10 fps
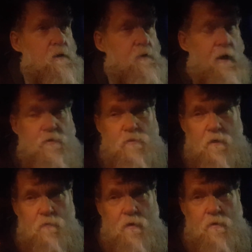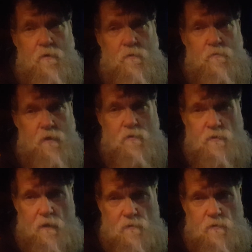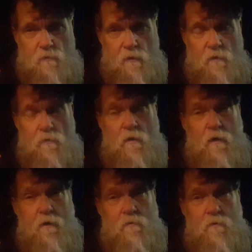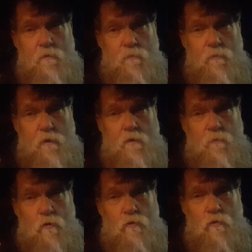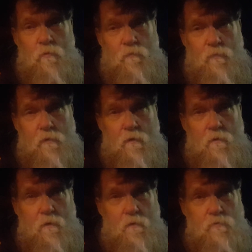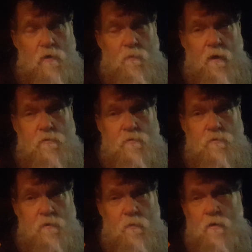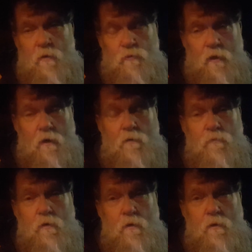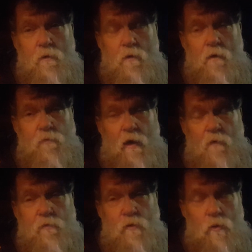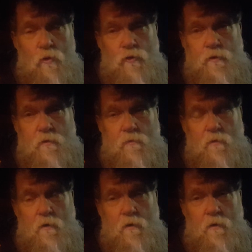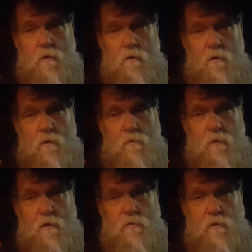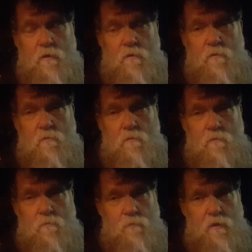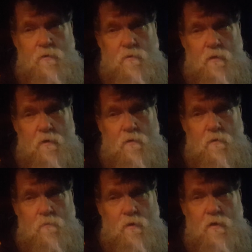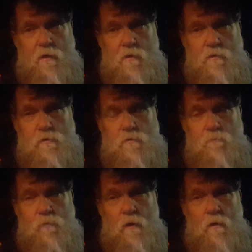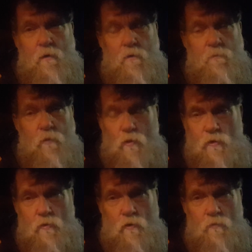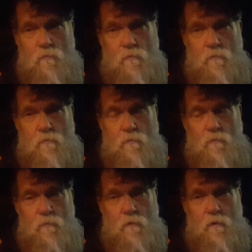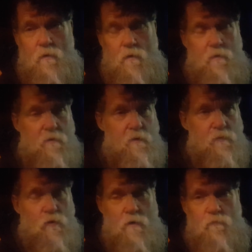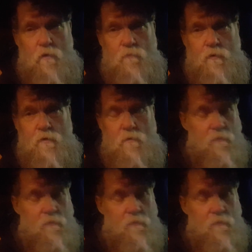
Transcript: gas generator gensets, then I like to get a motorhome. So I'm asking someone out there, if you have an older mid 80s motorhome, a 24-foot